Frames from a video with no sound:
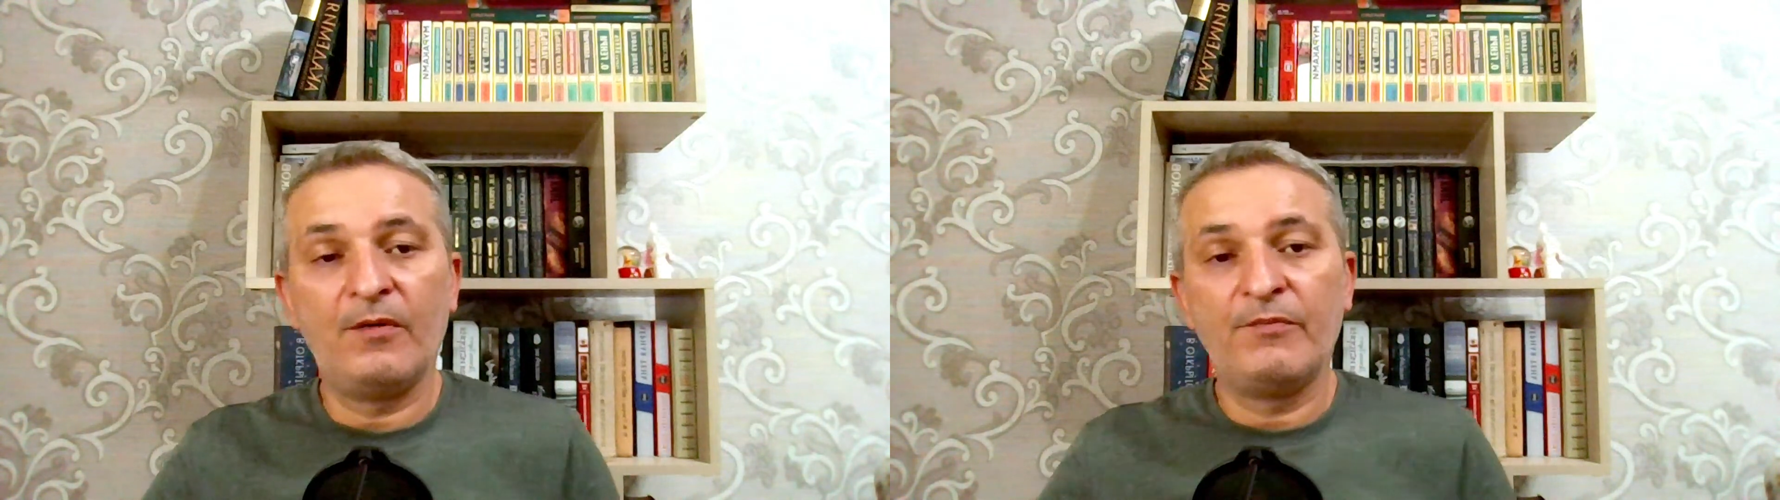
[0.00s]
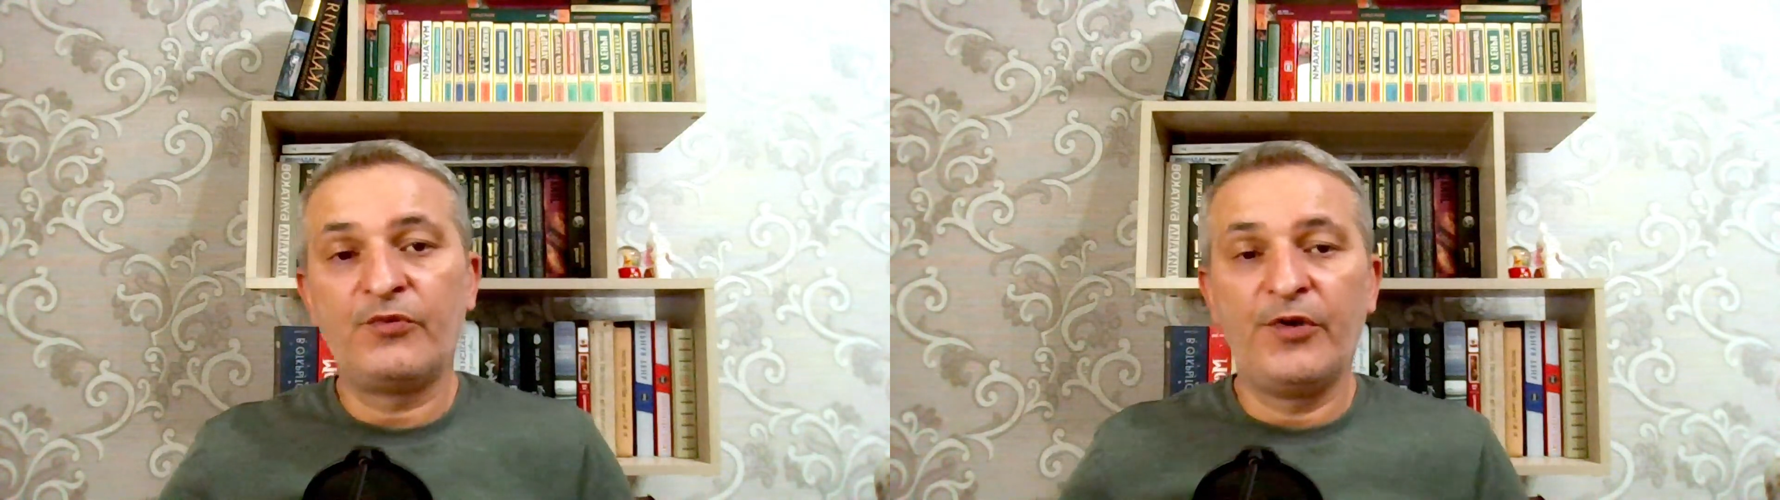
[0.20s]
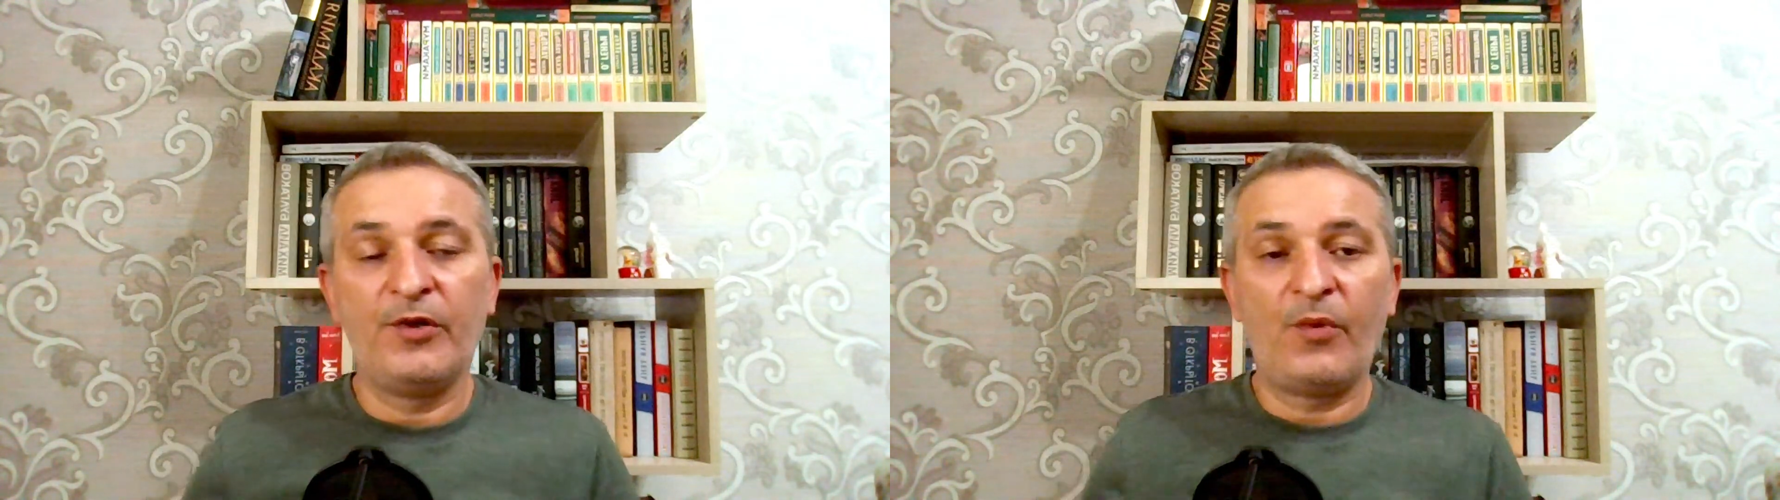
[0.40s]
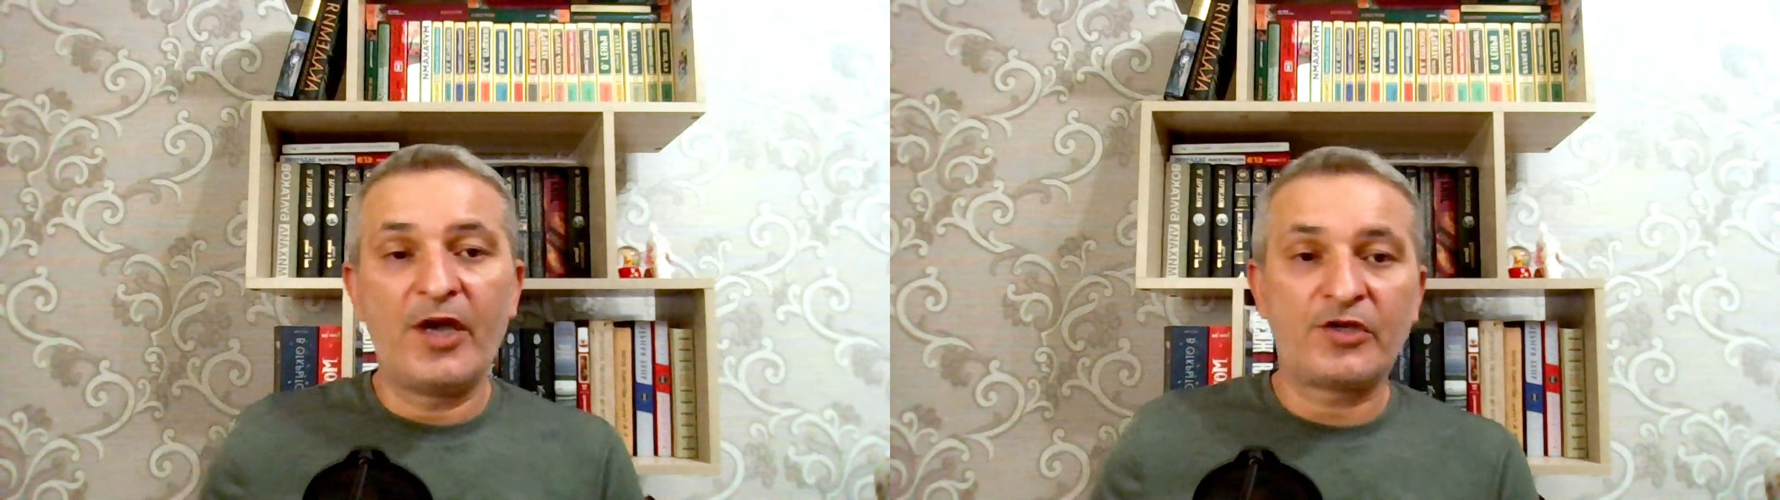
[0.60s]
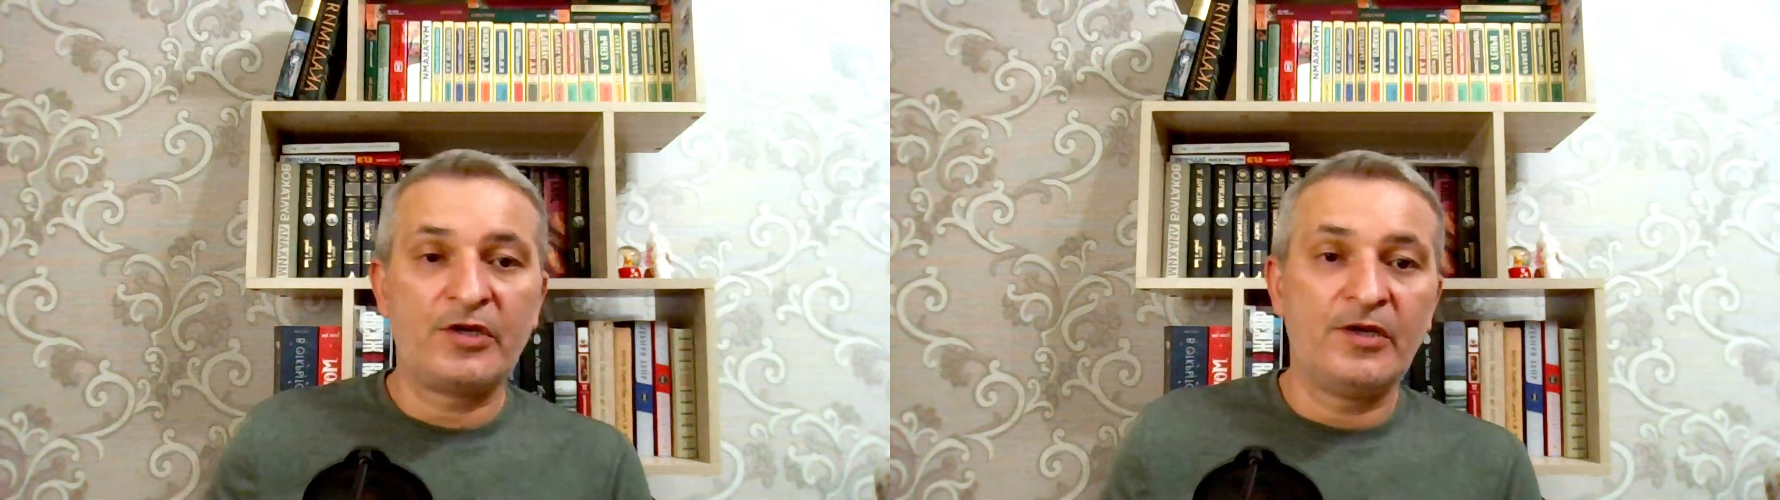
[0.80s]
between
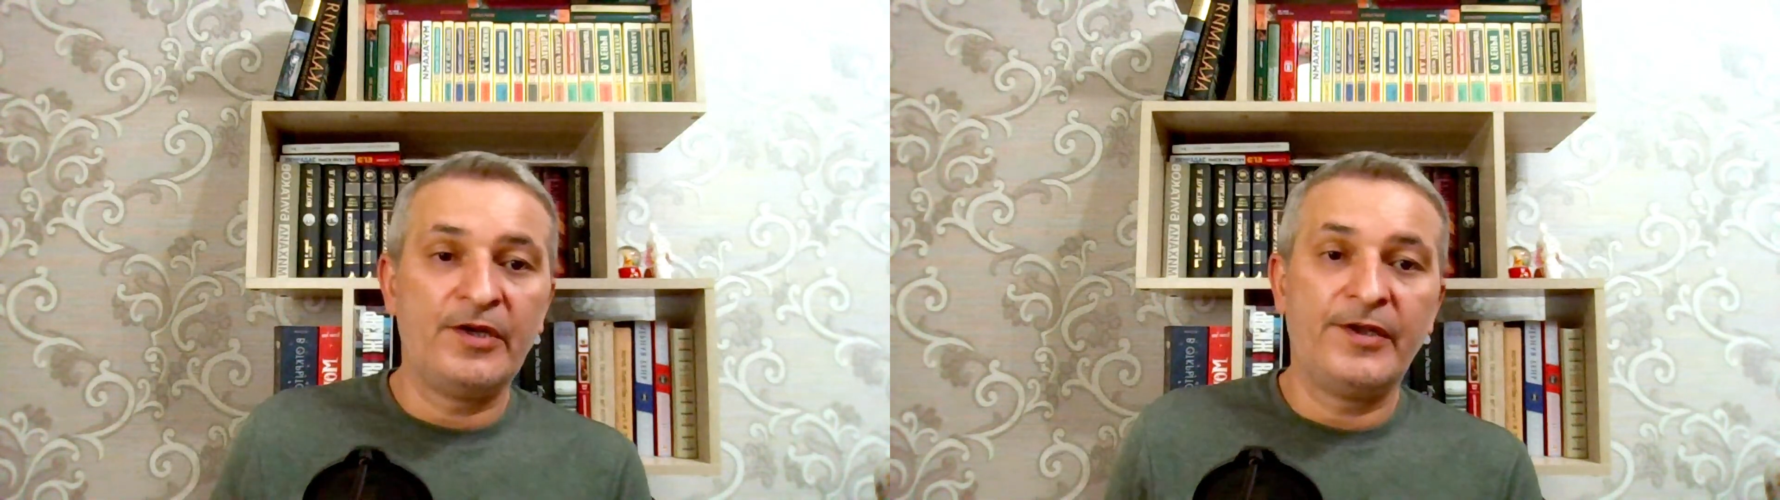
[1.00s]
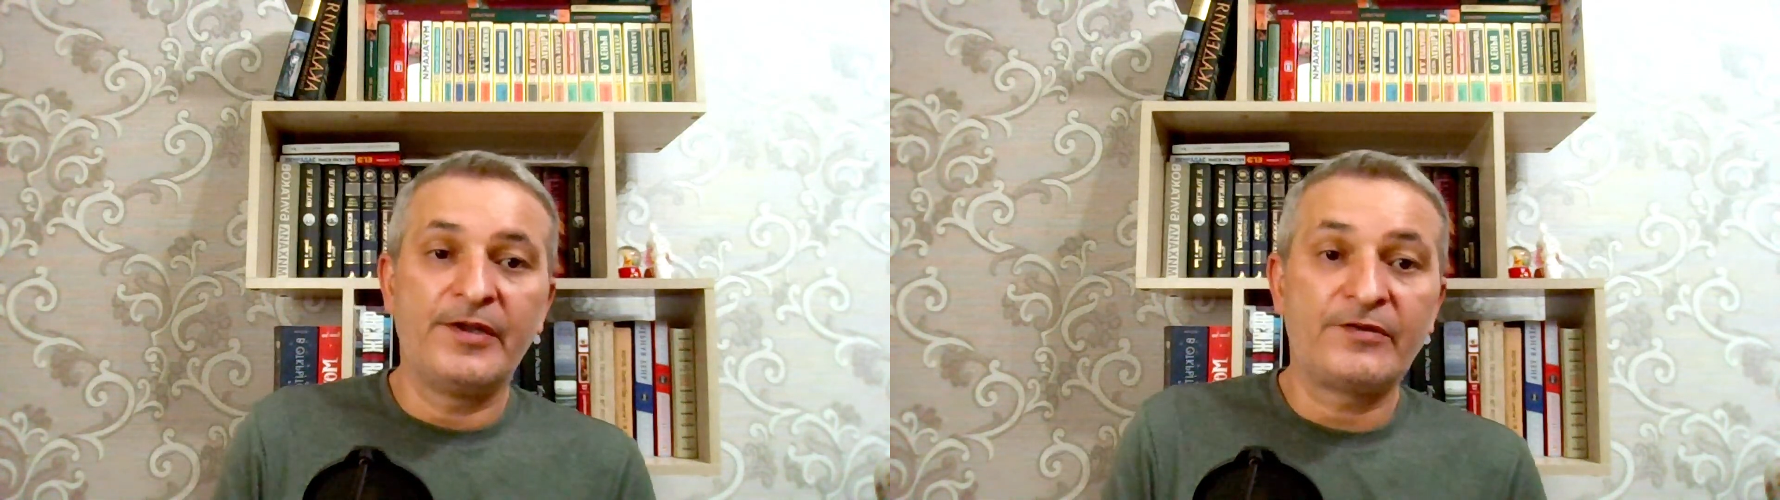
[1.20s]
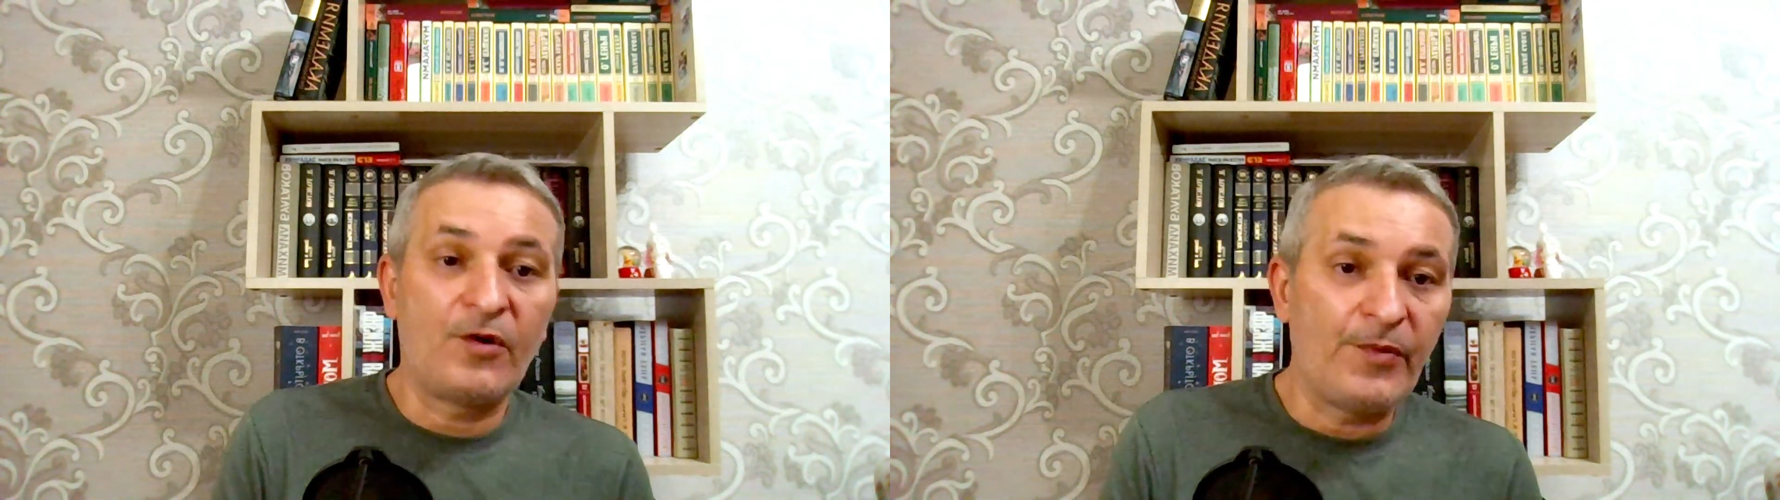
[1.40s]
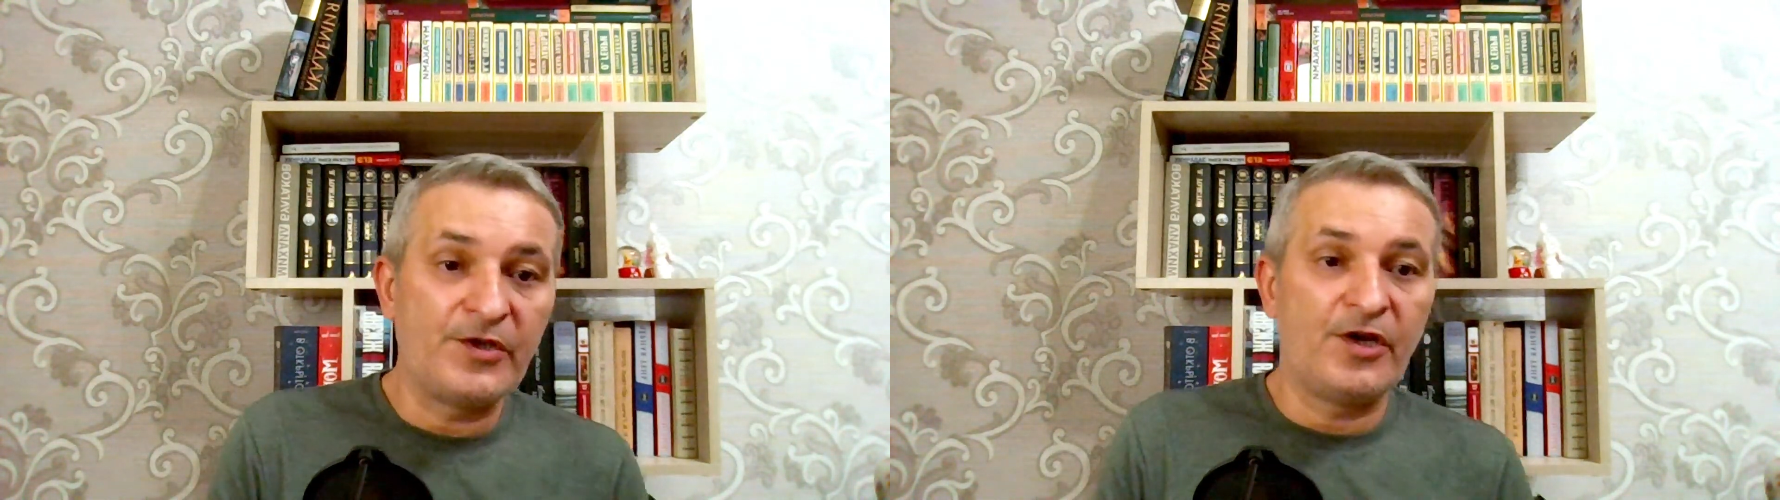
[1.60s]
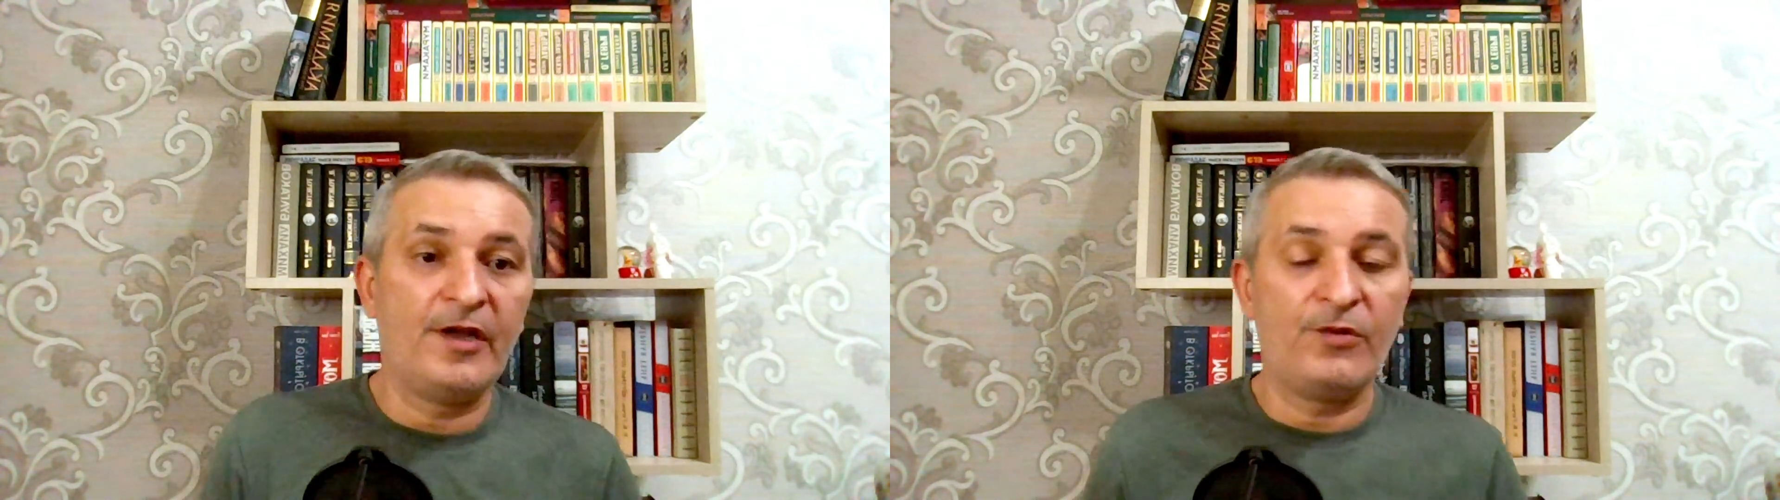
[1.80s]
Russia and Azerbaijan,